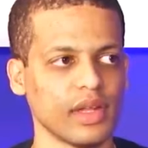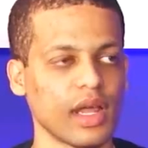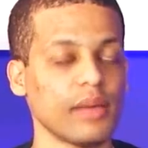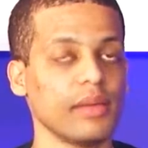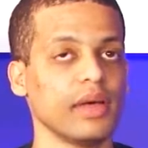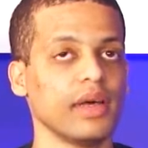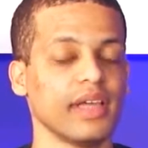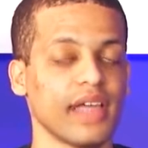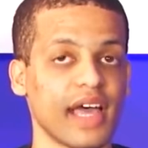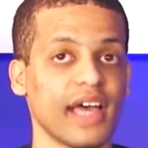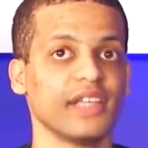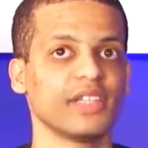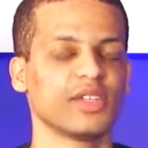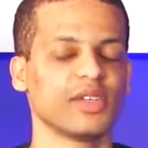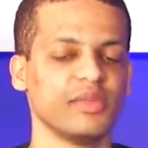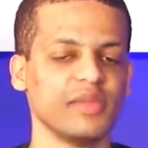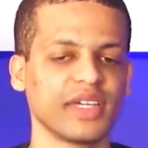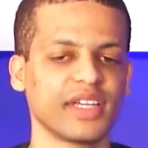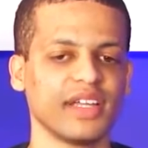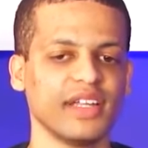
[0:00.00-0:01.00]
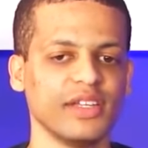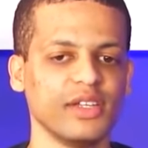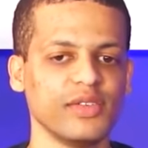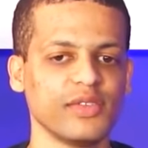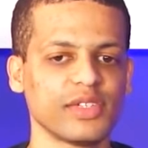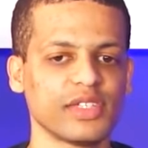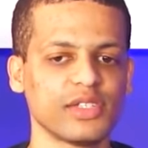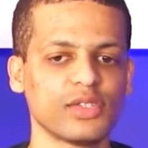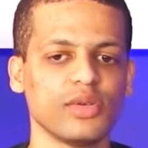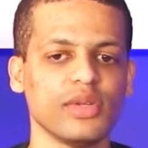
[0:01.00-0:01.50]
Uh, yeah, so Mekelle
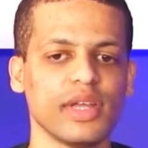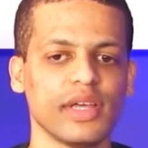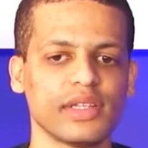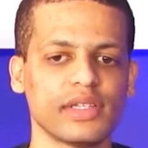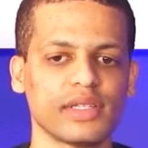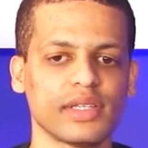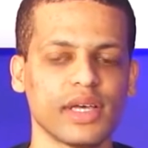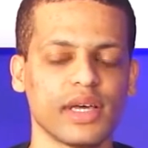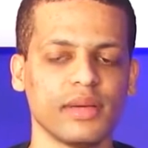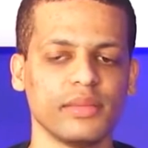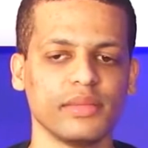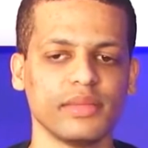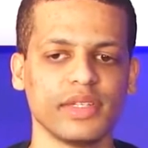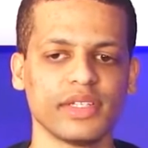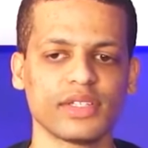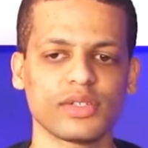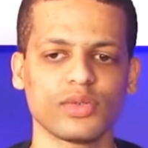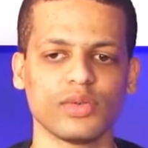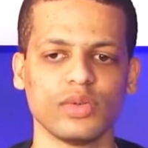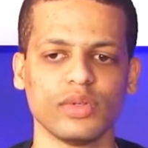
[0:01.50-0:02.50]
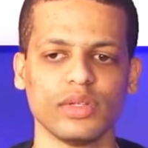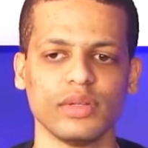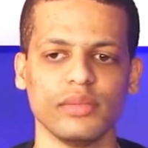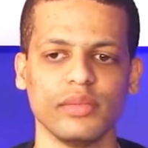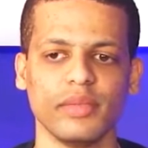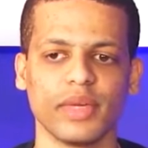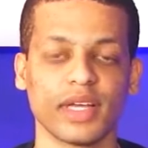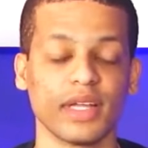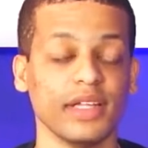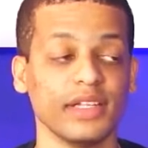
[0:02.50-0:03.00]
University. So it's um, this
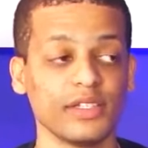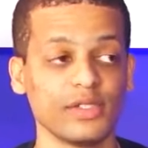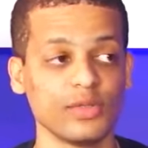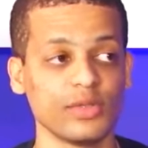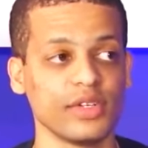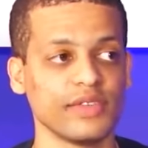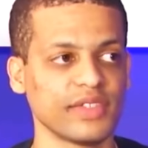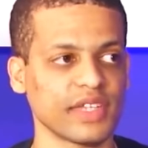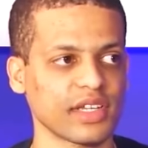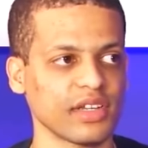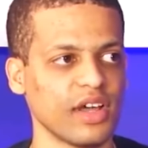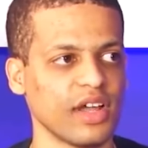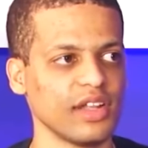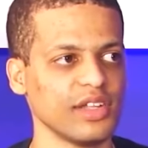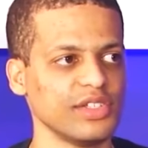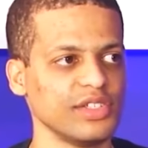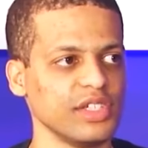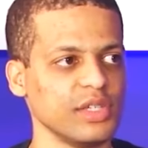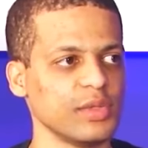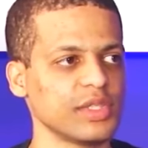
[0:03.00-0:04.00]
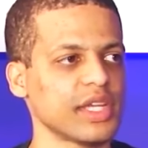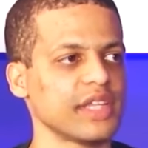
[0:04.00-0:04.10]
school, Mekelle Institute of Technology, yeah.